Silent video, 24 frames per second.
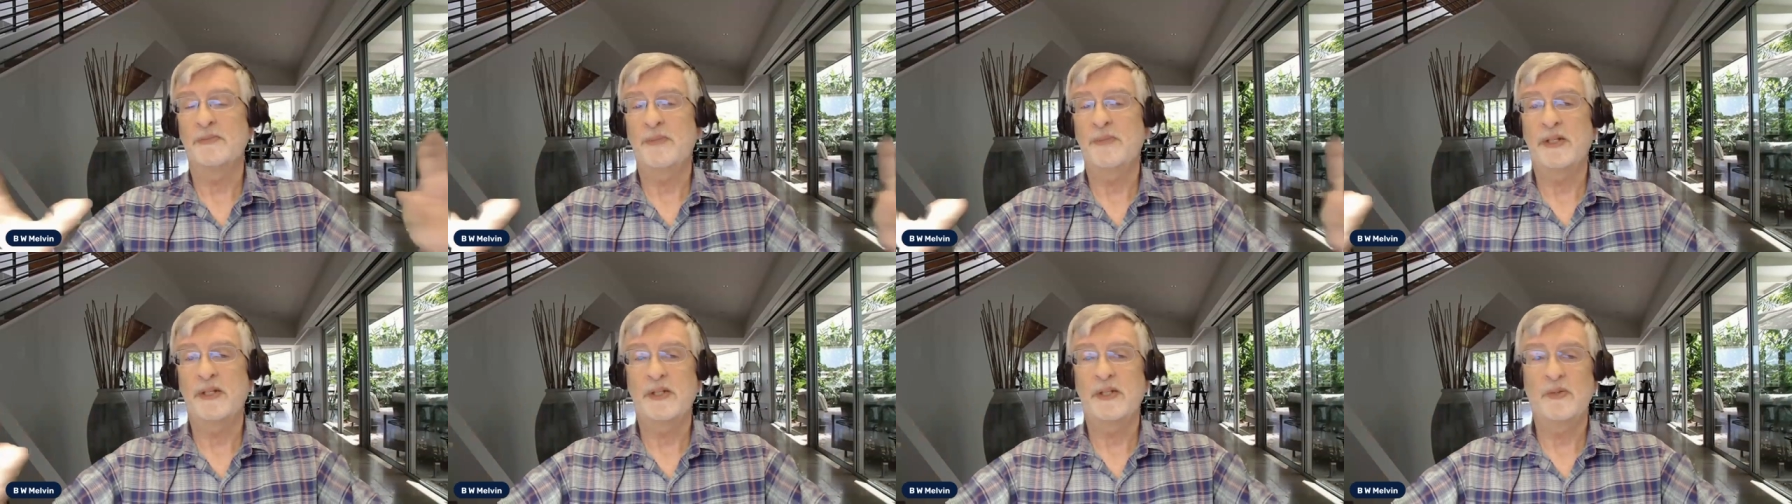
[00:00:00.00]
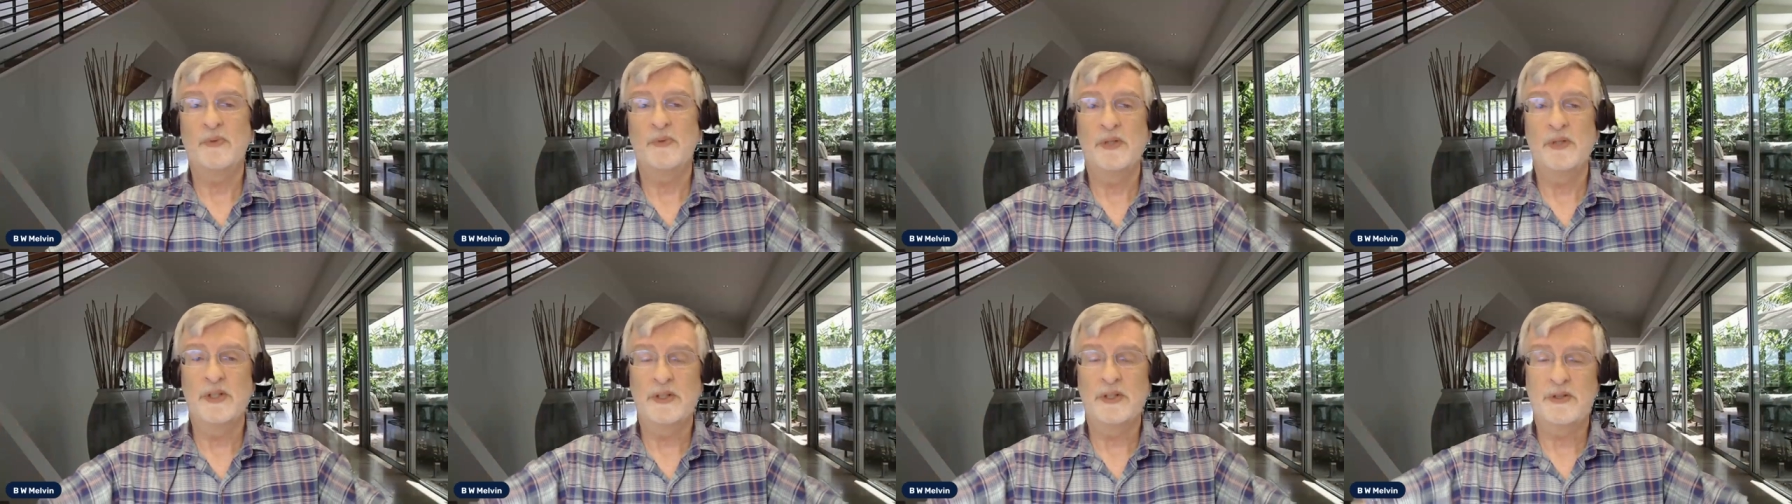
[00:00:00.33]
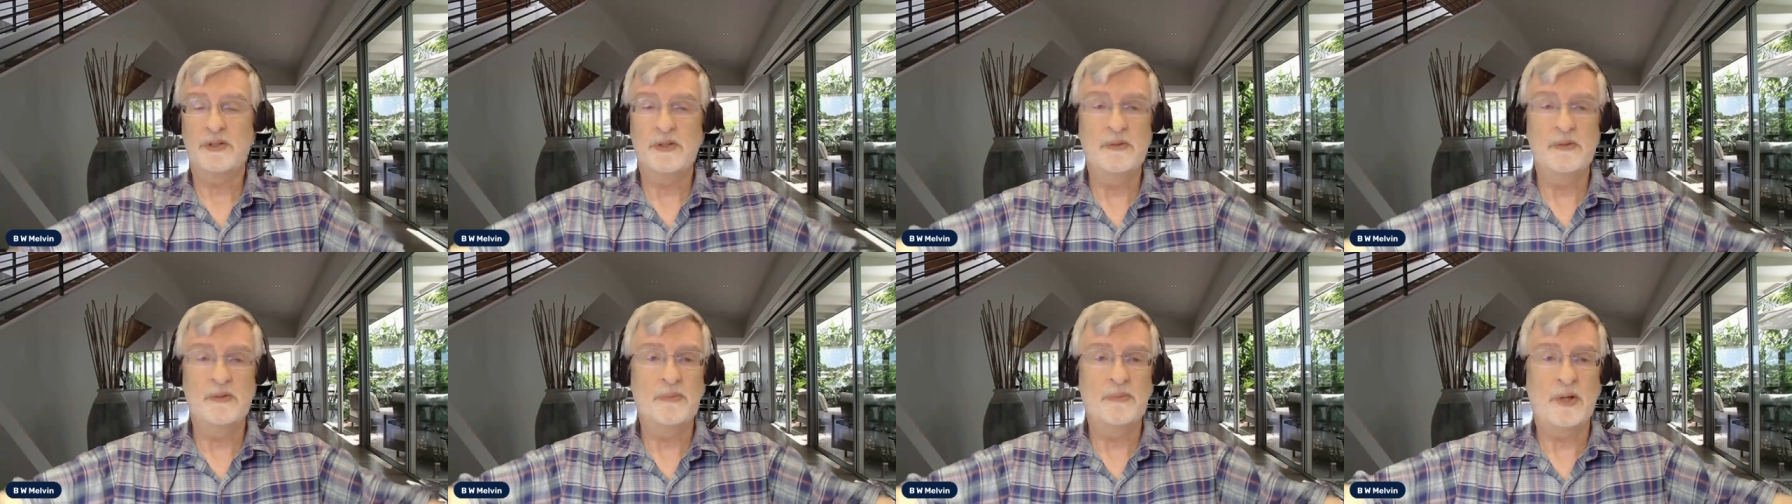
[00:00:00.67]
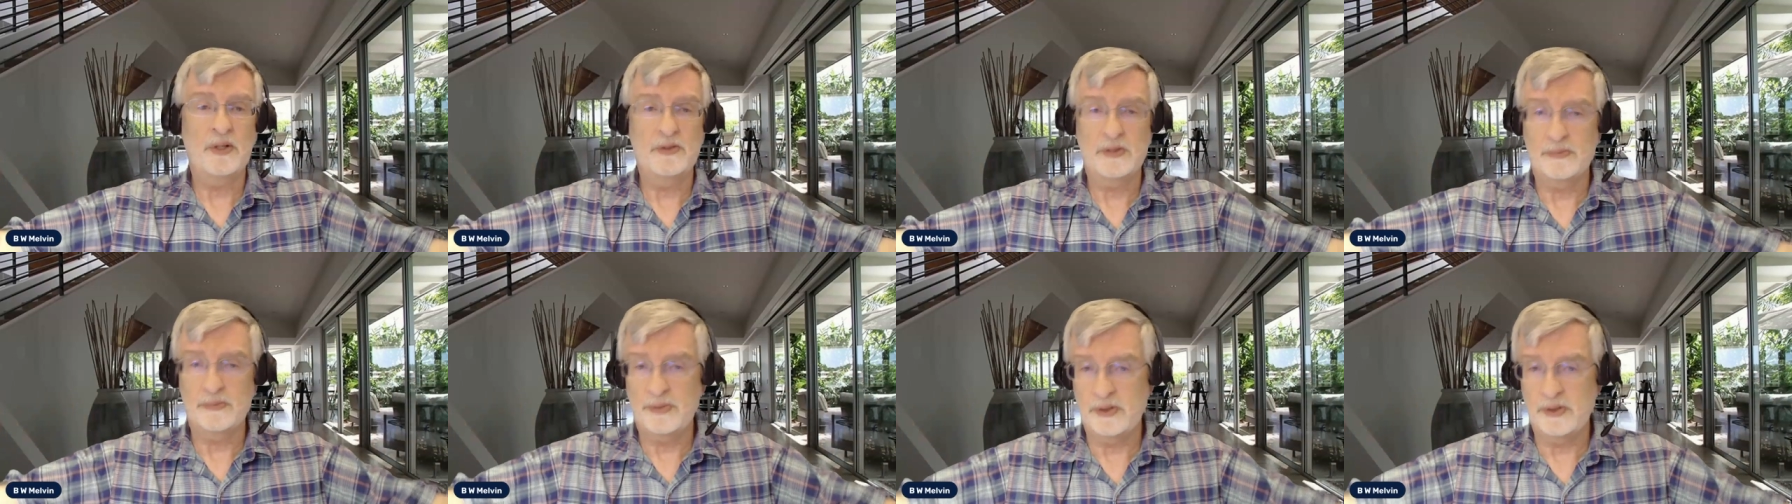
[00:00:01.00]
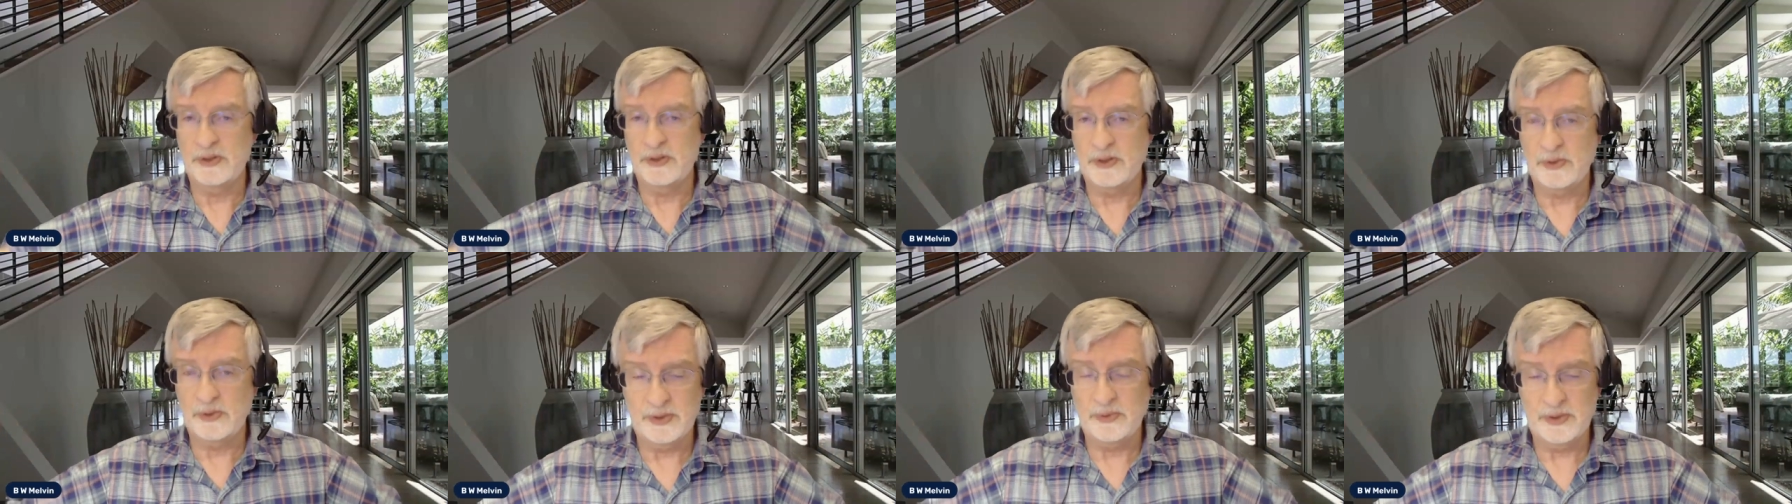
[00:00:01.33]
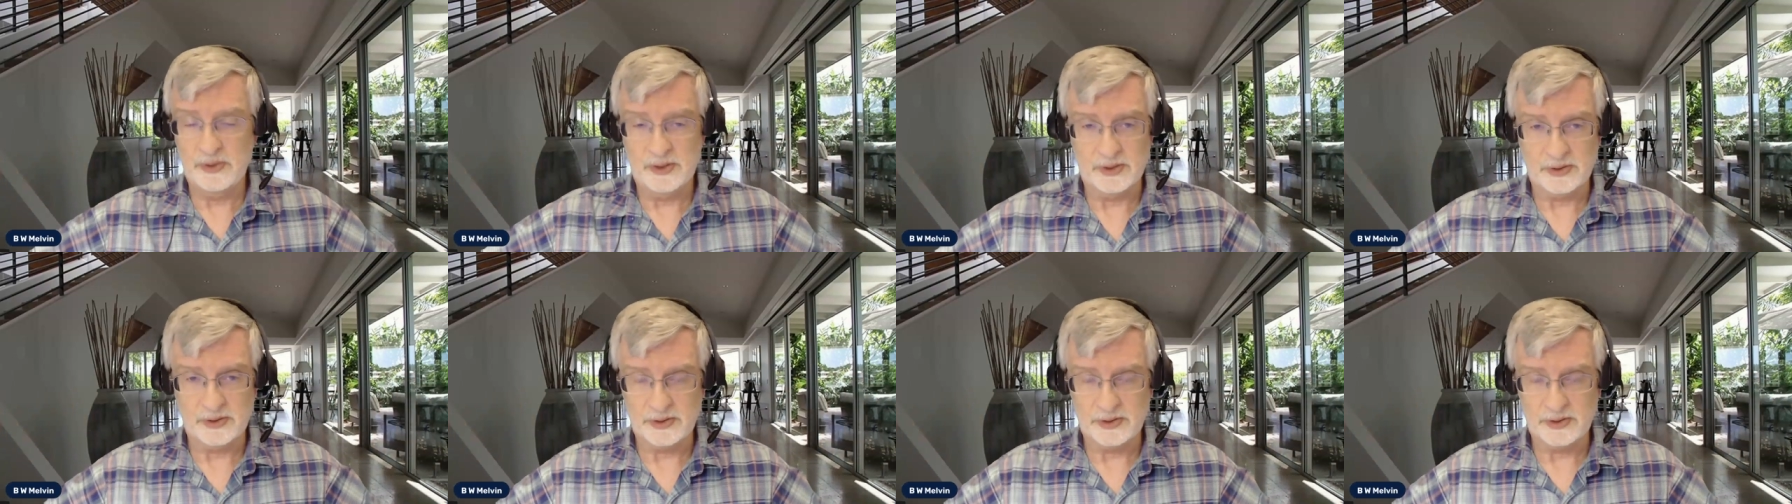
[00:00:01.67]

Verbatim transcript: Bailey wanted to impose upon the world